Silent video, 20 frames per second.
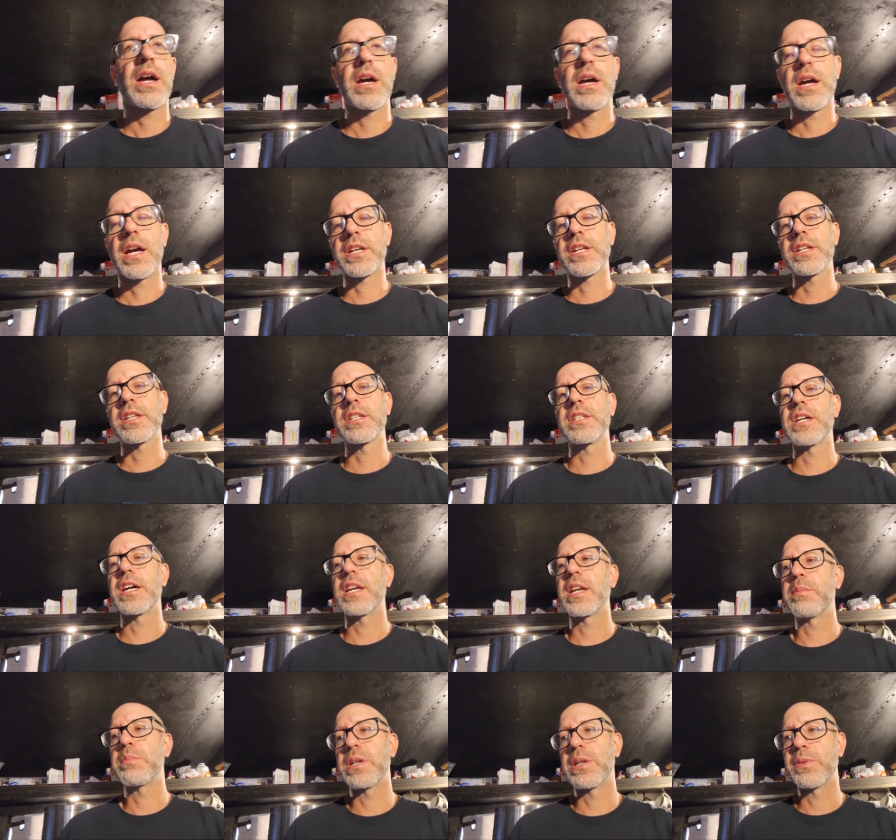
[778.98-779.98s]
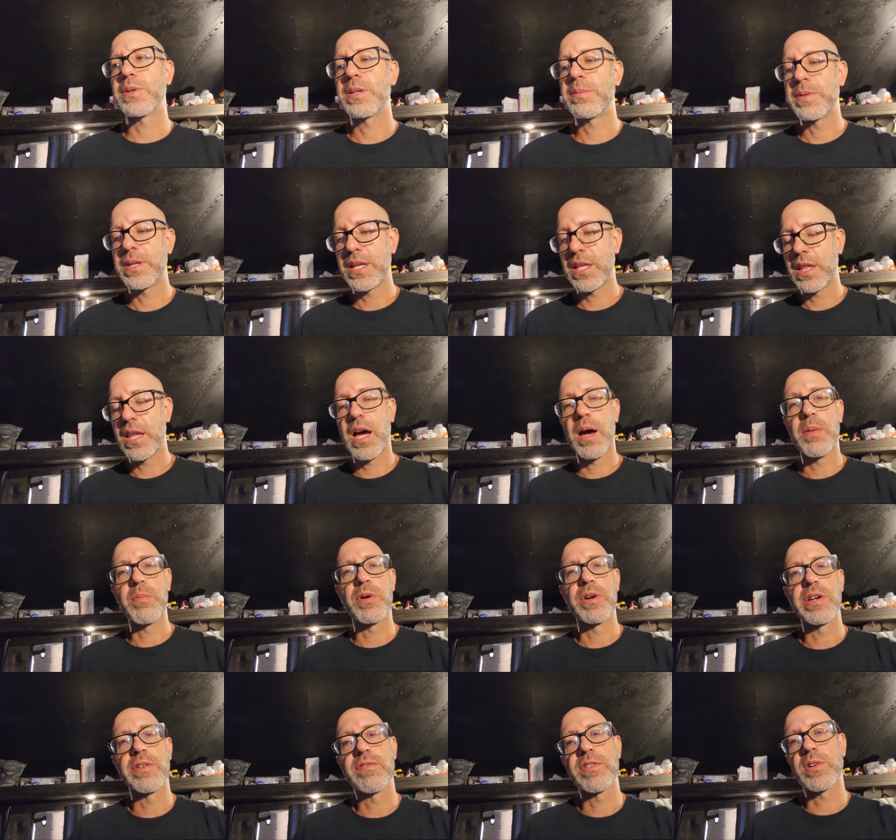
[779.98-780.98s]
I could have done it, but it would have been a lot more
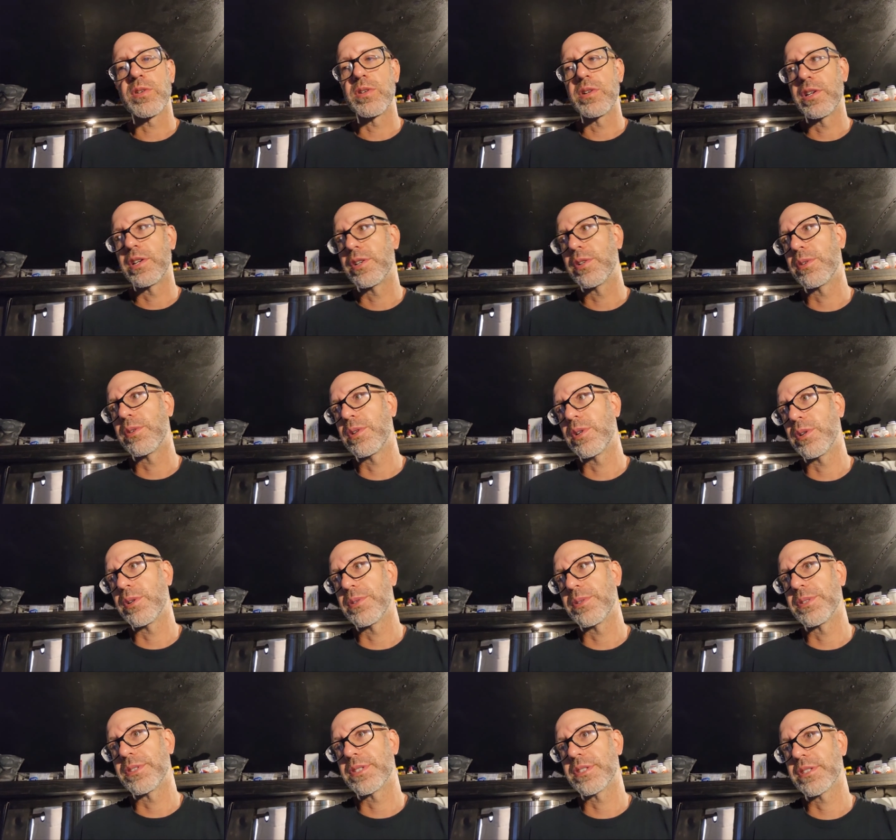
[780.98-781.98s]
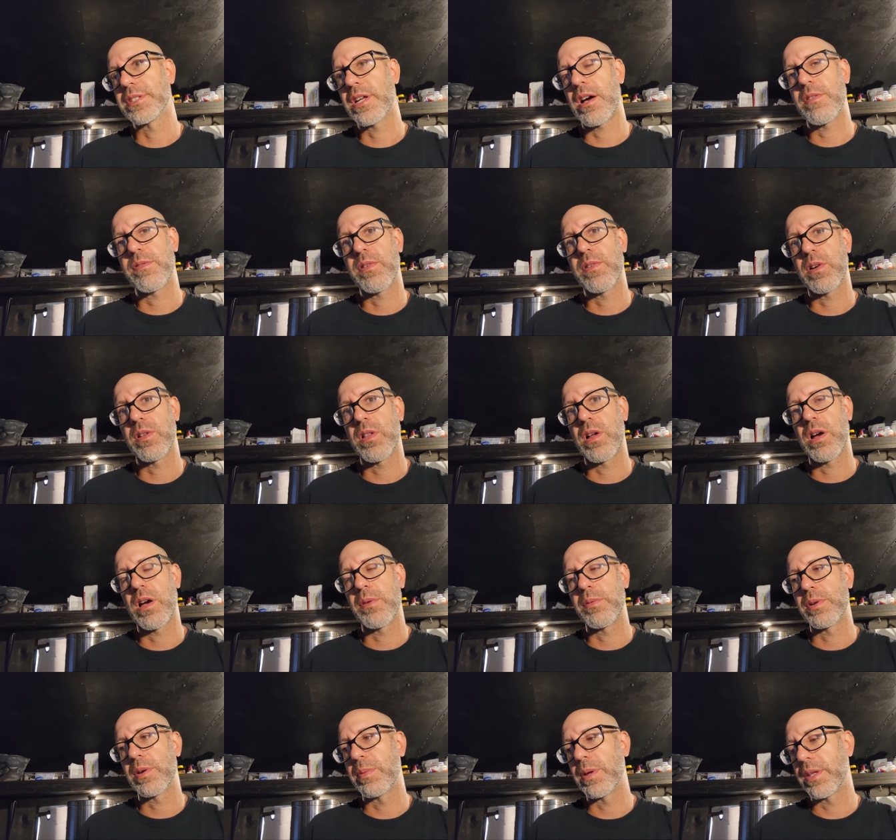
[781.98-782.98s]
difficult, and who knows how far along I
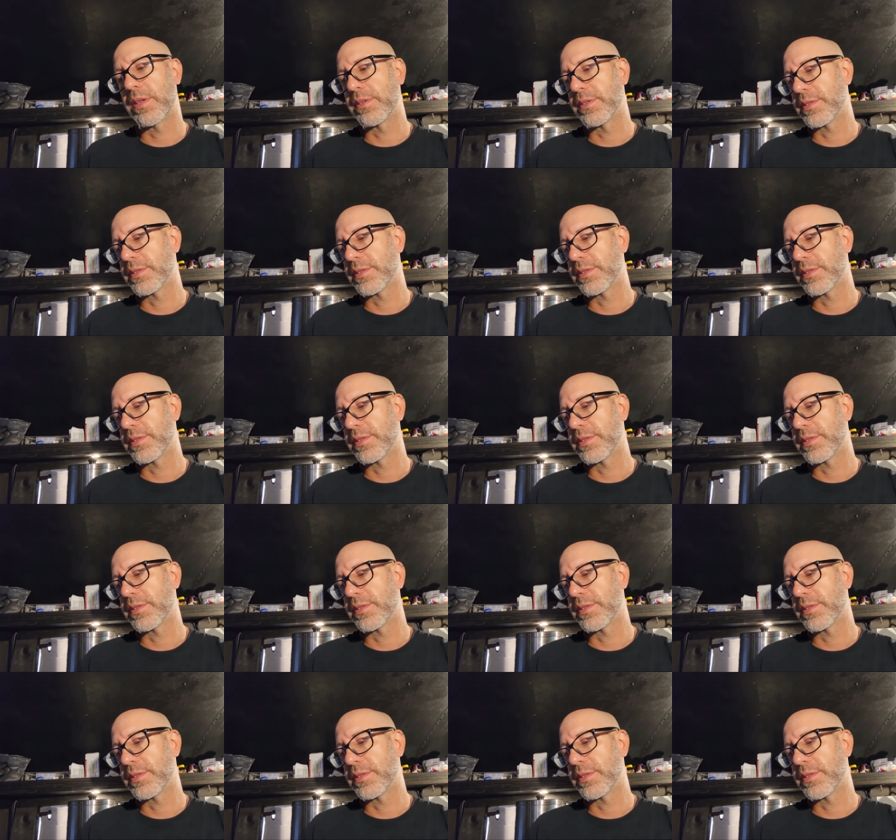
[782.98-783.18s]
would have been.